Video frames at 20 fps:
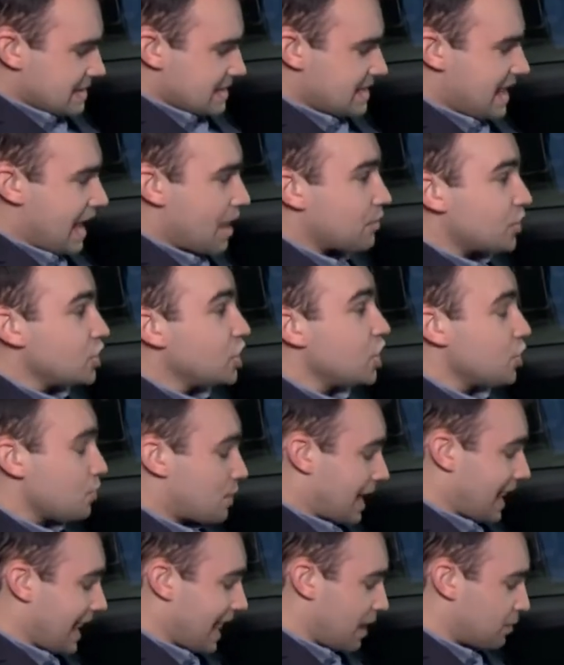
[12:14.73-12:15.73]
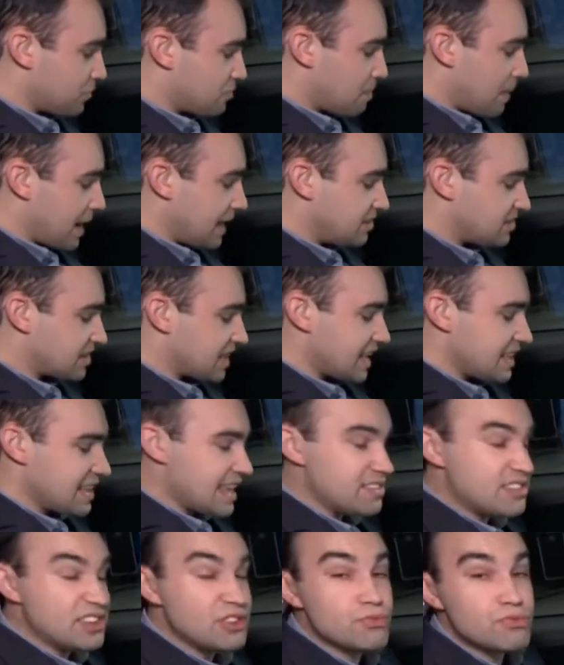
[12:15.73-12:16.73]
Now, the new cloud-based
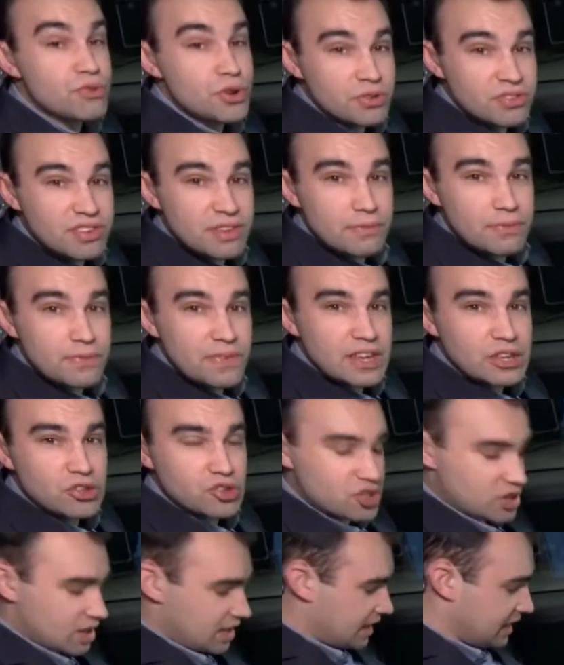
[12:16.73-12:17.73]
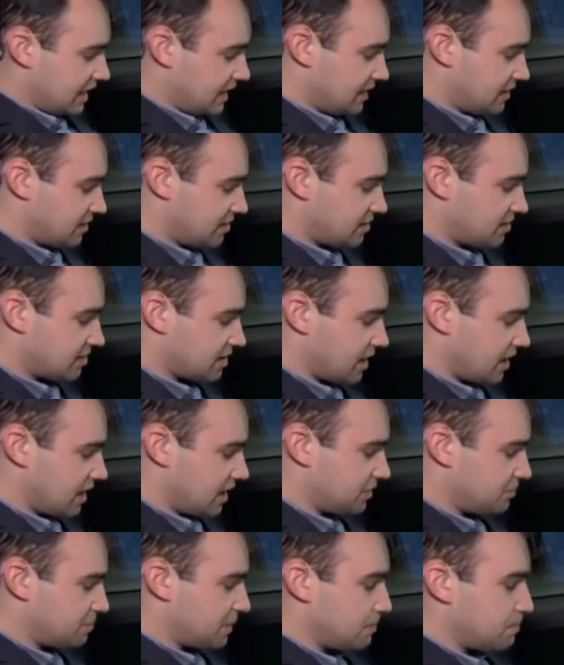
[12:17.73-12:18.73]
connected routing feature
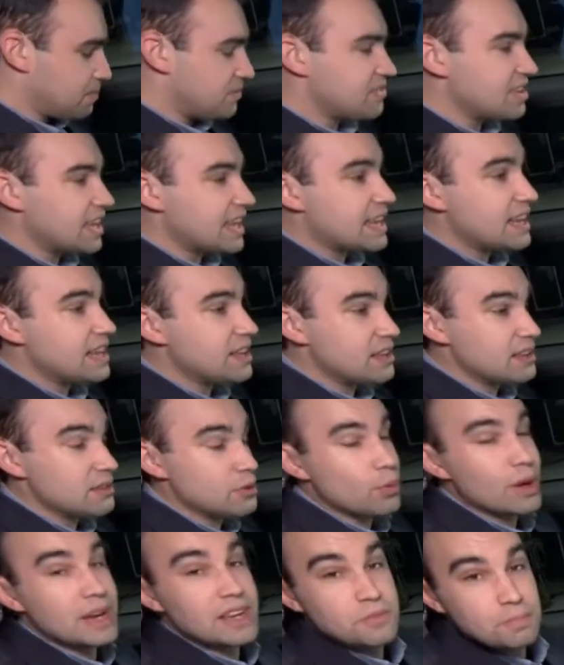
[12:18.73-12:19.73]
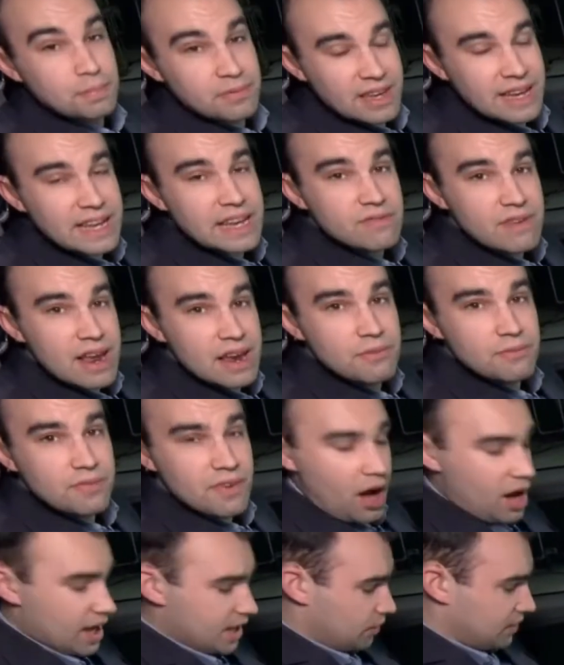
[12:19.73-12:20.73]
has been particularly relevant
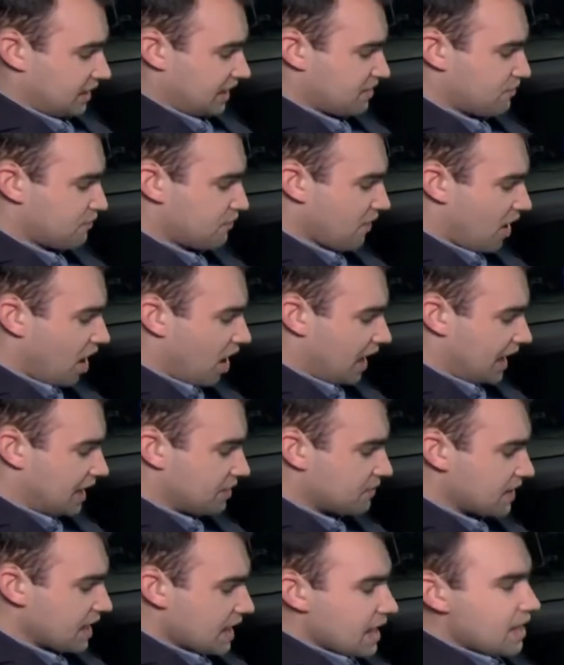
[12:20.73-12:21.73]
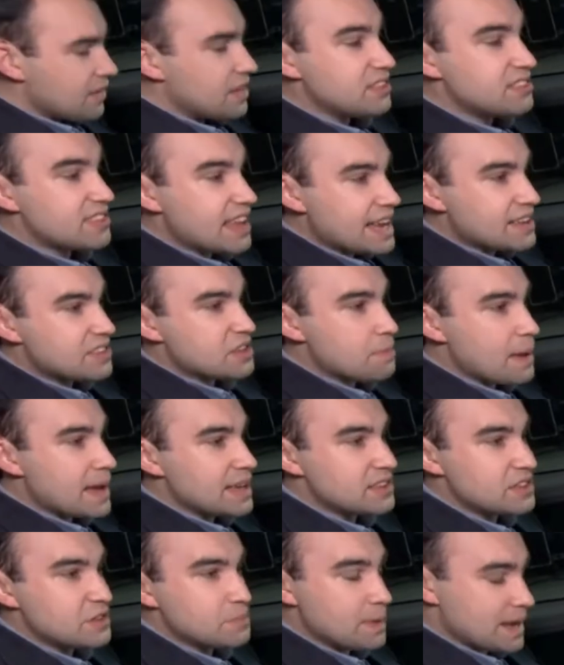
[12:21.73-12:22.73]
for IONIQ 5. The
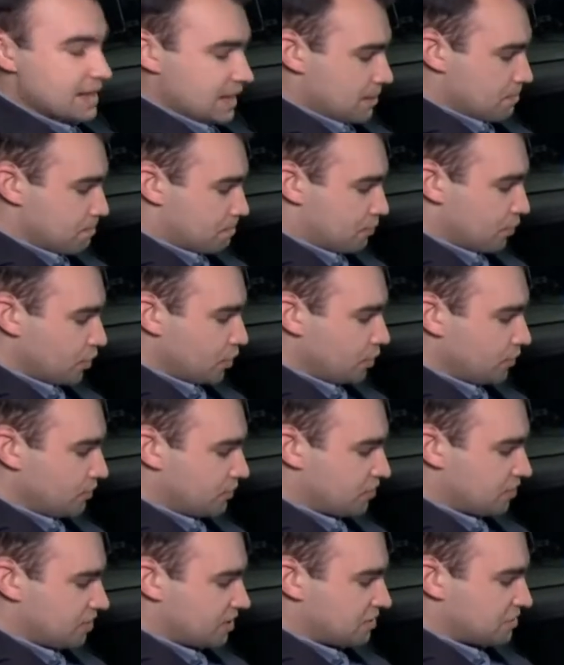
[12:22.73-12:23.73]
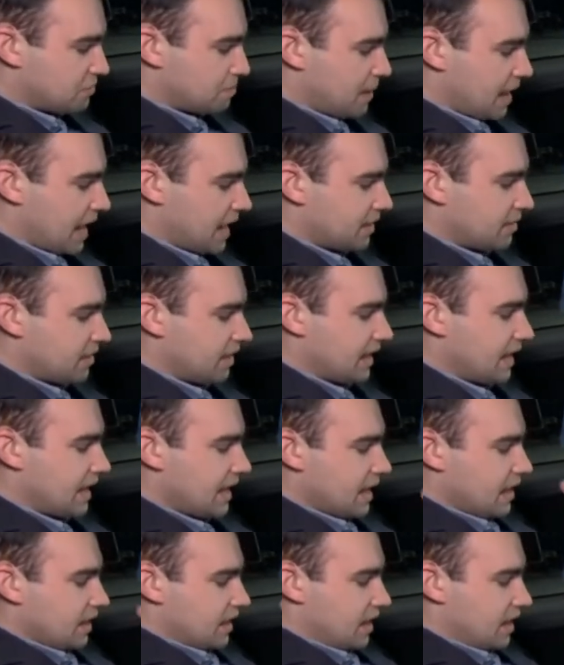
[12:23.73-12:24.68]
database has been improved to display the